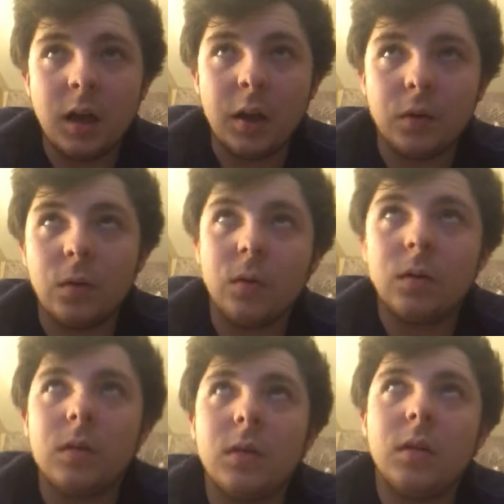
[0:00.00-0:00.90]
I
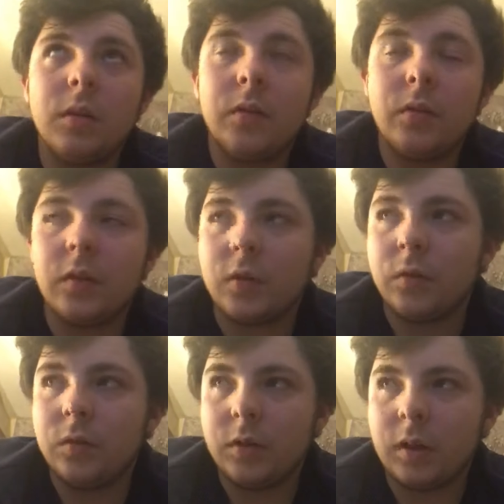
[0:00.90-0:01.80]
know the
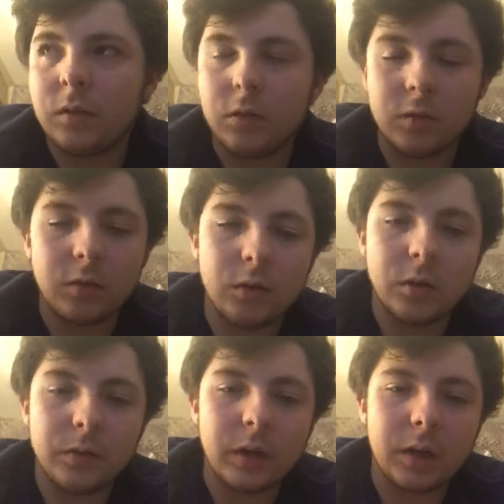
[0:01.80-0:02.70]

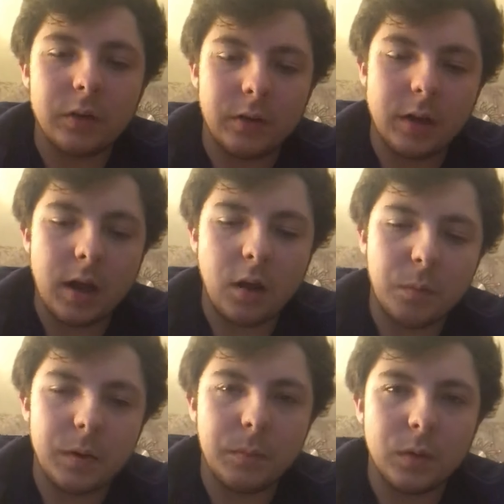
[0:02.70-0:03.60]
coronavirus ain't
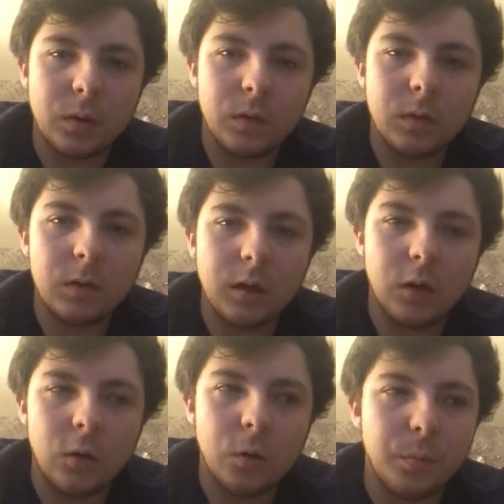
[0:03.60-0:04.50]
helping, but I
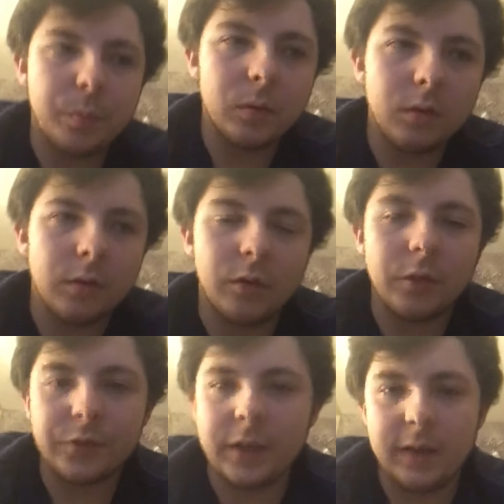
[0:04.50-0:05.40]
hope you're
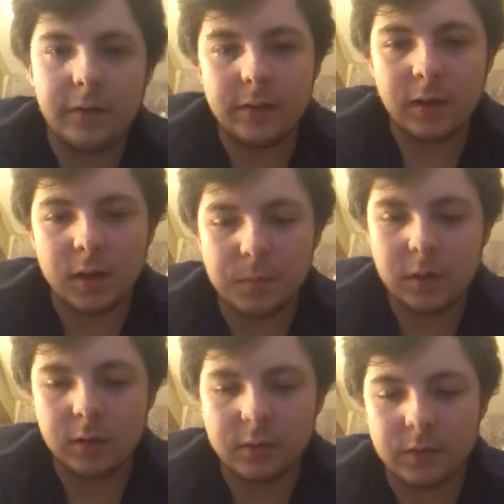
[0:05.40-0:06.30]
all staying inside,
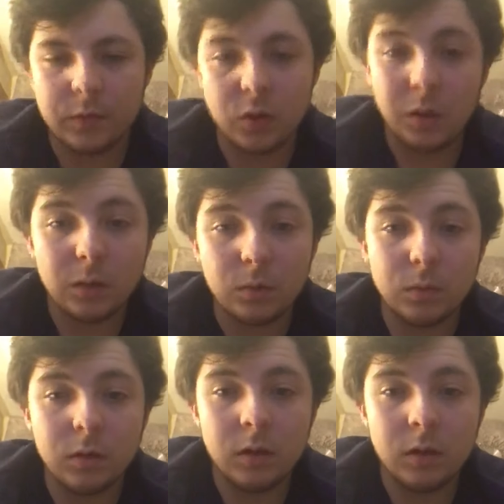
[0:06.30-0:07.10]
because if you go out